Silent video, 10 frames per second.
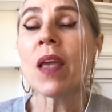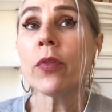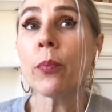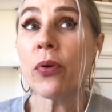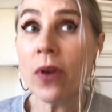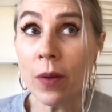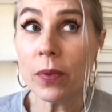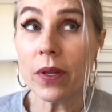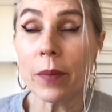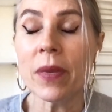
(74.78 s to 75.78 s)
The
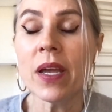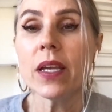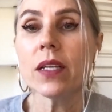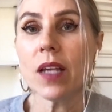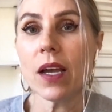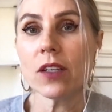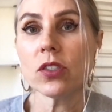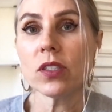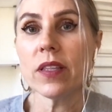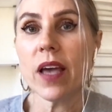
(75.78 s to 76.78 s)
problem is
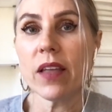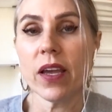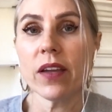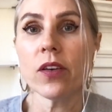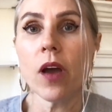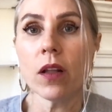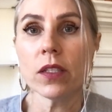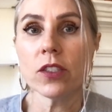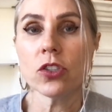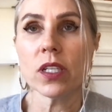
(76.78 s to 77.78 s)
actually that that
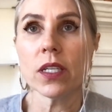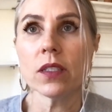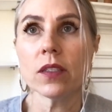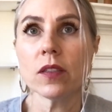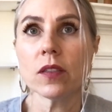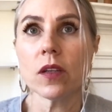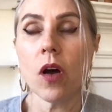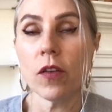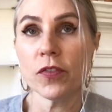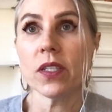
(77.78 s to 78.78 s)
knowledge is
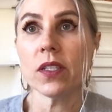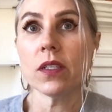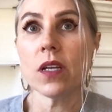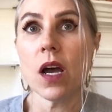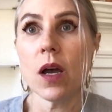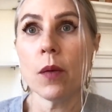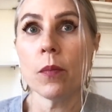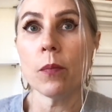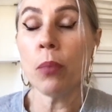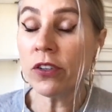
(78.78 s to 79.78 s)
often
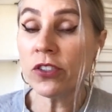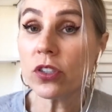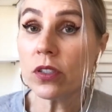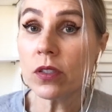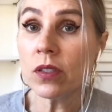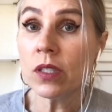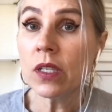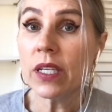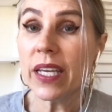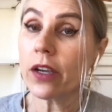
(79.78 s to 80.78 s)
partial,
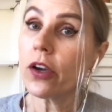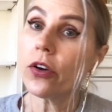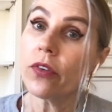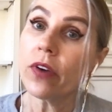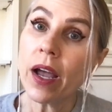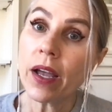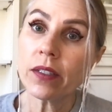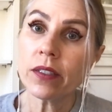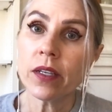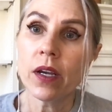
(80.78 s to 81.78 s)

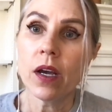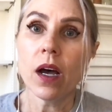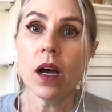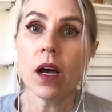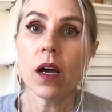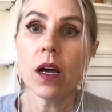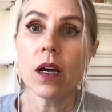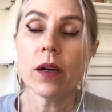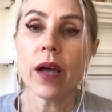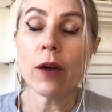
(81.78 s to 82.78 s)
incorrect,
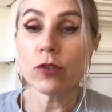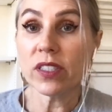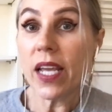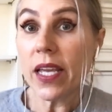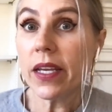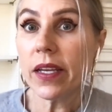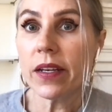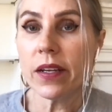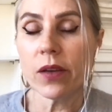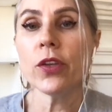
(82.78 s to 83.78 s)

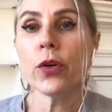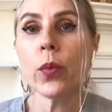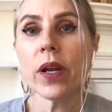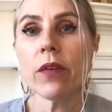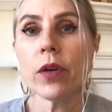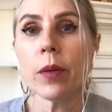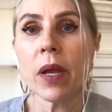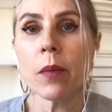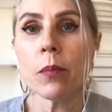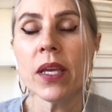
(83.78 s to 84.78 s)
outdated, you know, whatever it
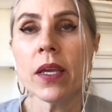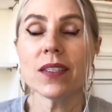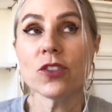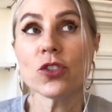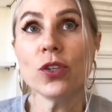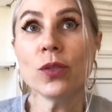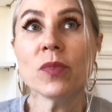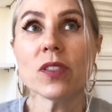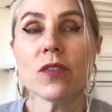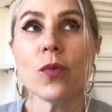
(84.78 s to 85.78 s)
might be. In
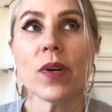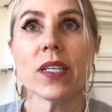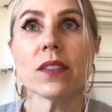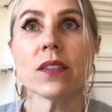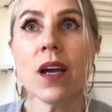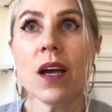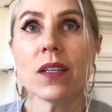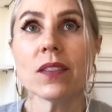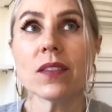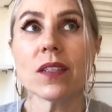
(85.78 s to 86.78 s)
terms of what it
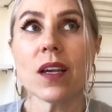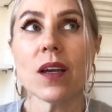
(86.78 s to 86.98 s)
does,